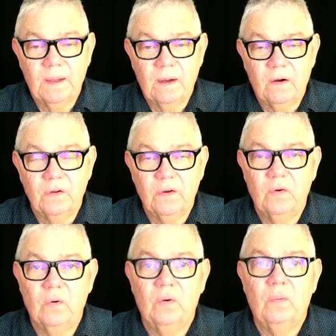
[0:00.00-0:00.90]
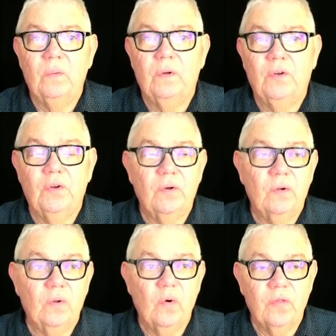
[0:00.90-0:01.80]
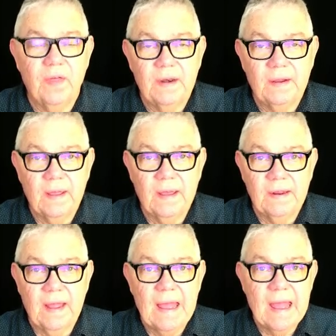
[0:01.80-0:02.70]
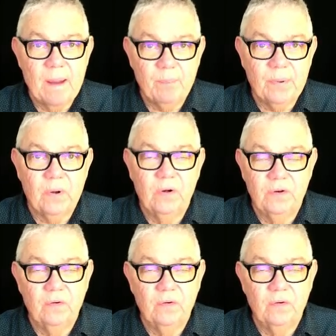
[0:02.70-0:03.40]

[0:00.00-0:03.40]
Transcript: on your Google Authenticator app on your